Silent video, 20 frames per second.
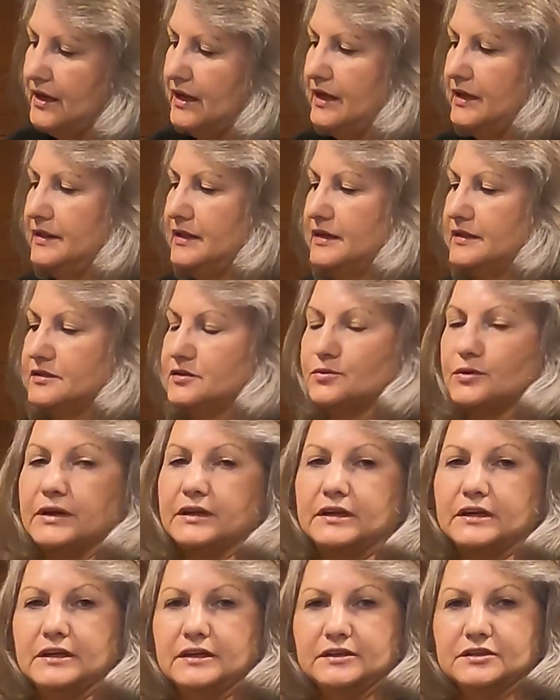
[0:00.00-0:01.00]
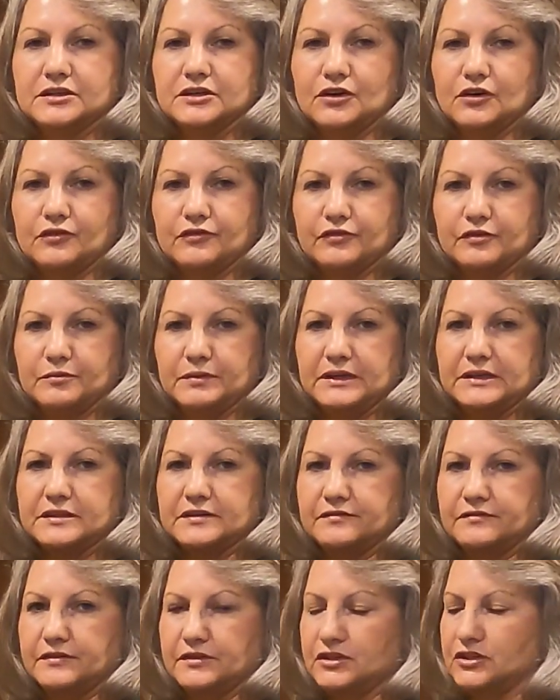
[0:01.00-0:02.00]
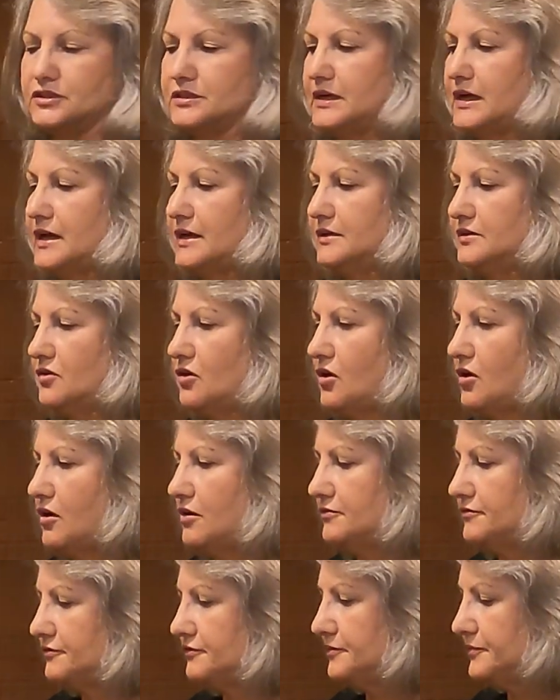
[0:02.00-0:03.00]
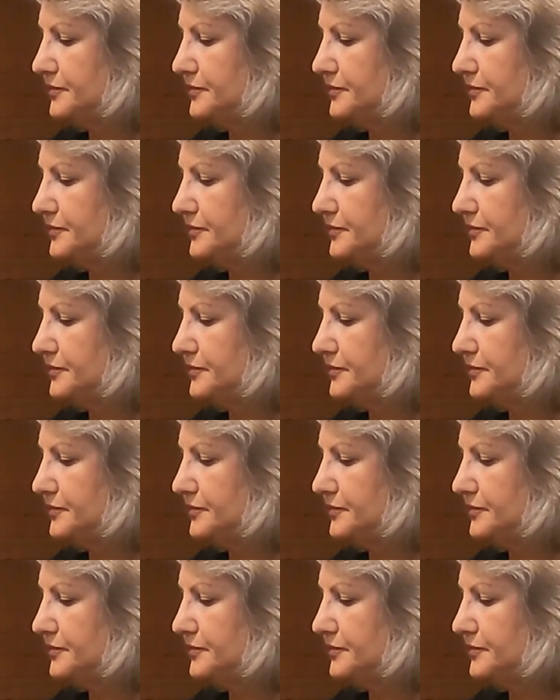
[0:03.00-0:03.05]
and that's ready to go for me to finish that off.